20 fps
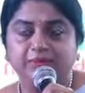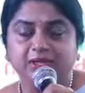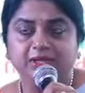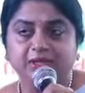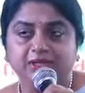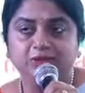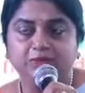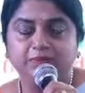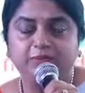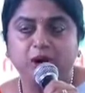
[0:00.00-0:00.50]

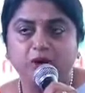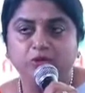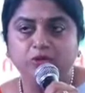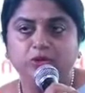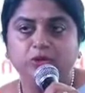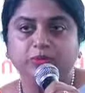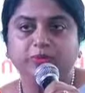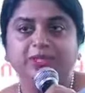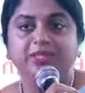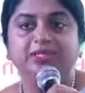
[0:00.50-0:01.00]
there's
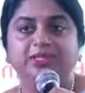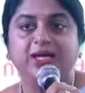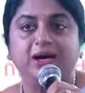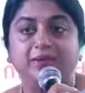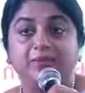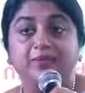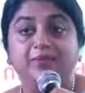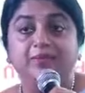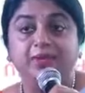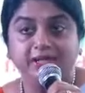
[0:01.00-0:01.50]
bound to be
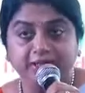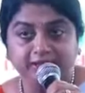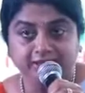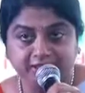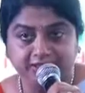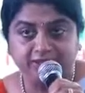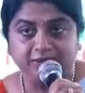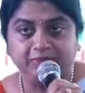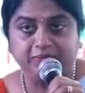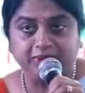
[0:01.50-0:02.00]
some
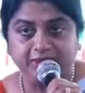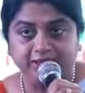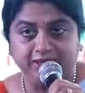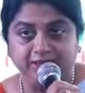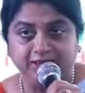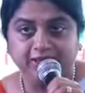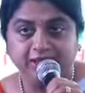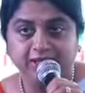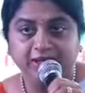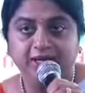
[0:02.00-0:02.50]

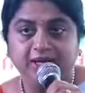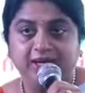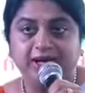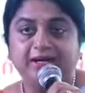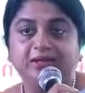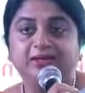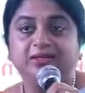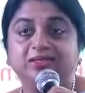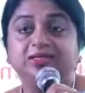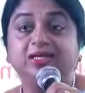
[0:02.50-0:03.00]
indiscipline
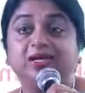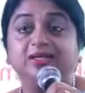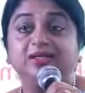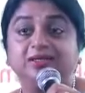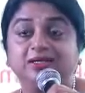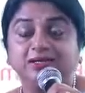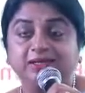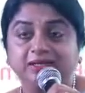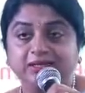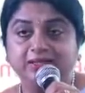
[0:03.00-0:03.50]
and
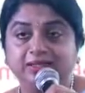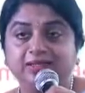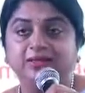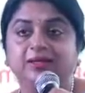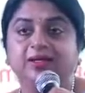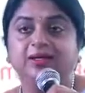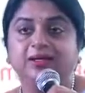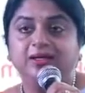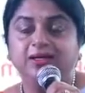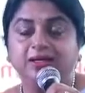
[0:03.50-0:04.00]
resulted
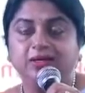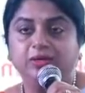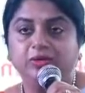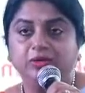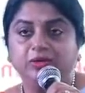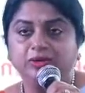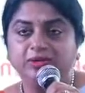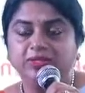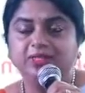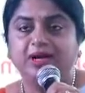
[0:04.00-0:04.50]
in you
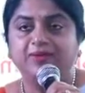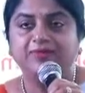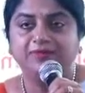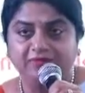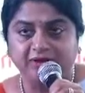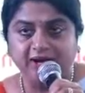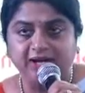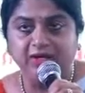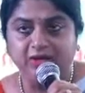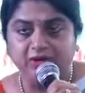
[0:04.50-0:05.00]
know,
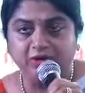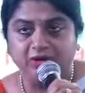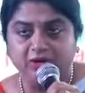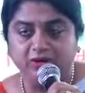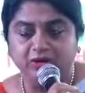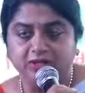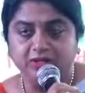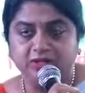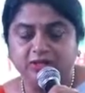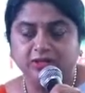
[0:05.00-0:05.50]
some
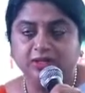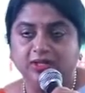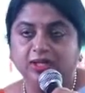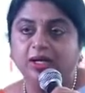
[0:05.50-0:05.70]
failures.